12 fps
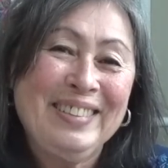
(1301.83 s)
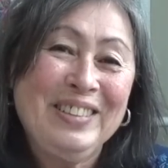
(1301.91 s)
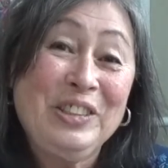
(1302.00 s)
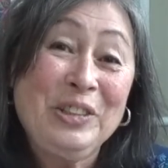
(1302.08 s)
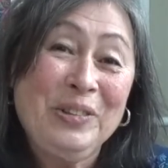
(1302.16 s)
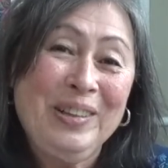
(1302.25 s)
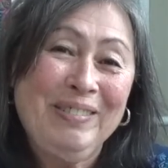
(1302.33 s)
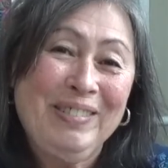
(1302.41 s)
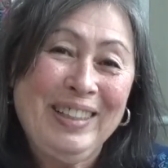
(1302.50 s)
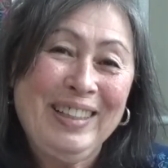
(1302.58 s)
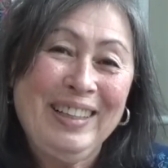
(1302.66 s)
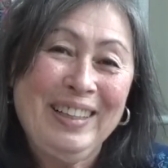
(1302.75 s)
jury
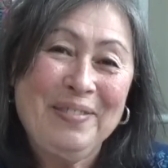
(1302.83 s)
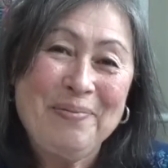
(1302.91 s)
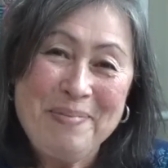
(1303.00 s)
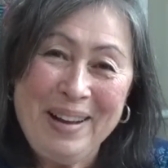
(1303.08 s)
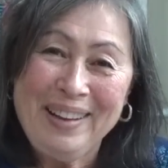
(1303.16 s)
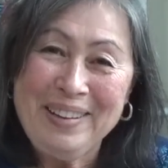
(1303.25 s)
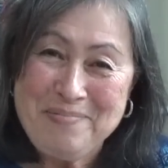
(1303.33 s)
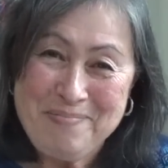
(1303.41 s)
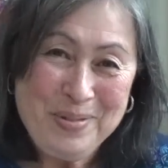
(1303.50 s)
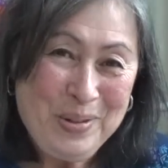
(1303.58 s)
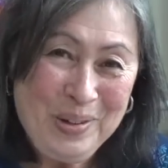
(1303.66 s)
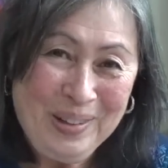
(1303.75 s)
rigging of my
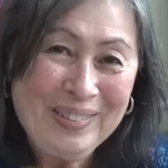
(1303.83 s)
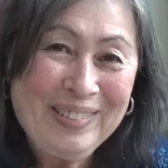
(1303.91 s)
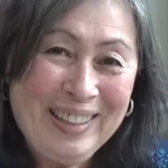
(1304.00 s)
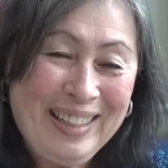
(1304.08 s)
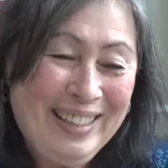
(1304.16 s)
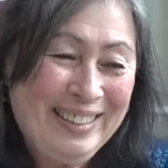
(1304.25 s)
embroidery.